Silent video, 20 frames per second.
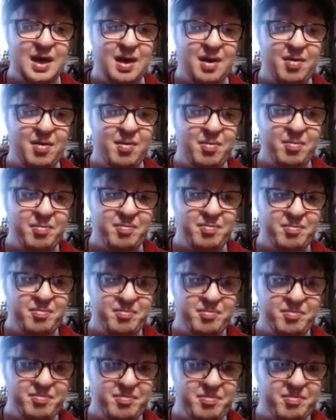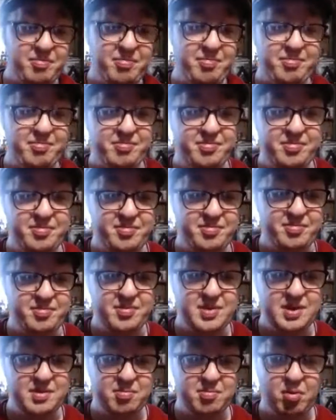uh,
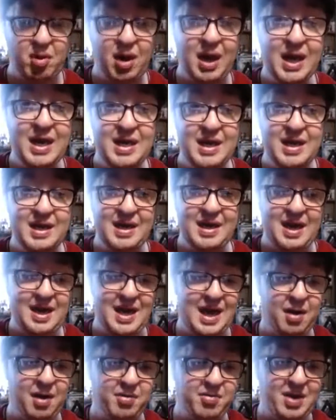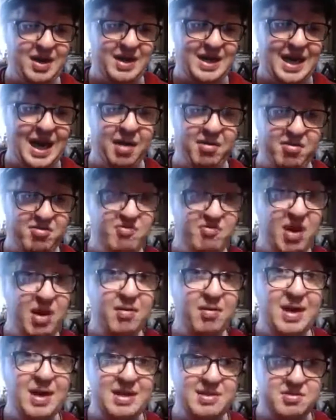played it, and I was
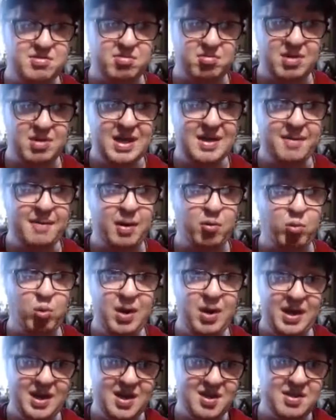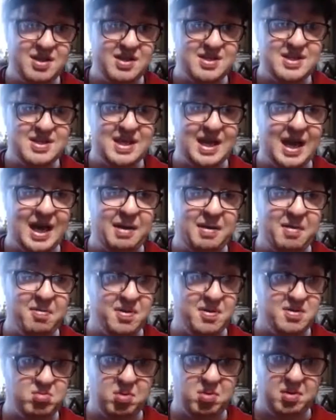very intrigued. I'm like, what is this game? It
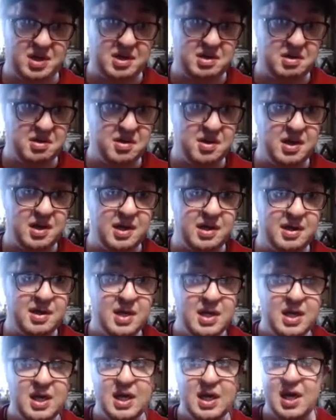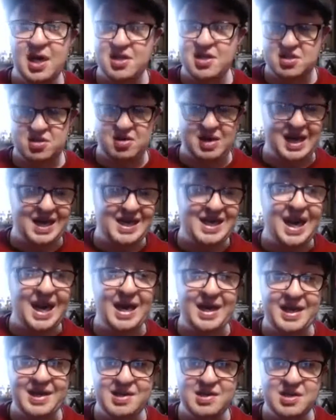looks really good. So I
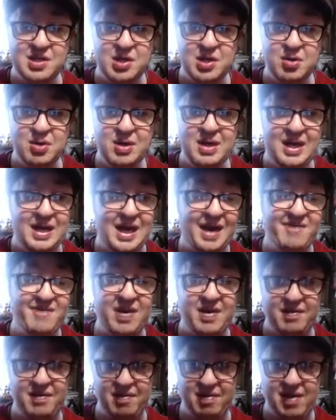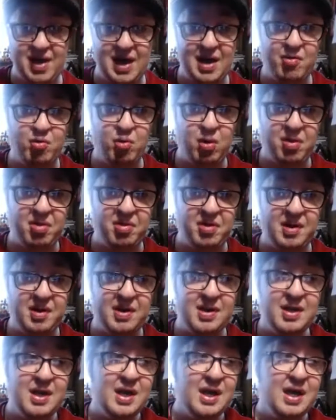got into it, and I fell in love with
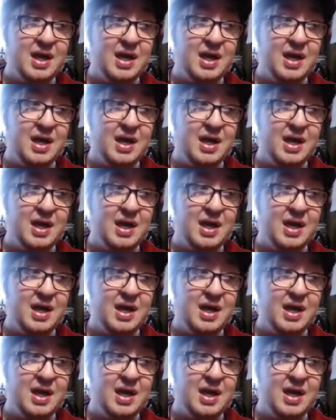it.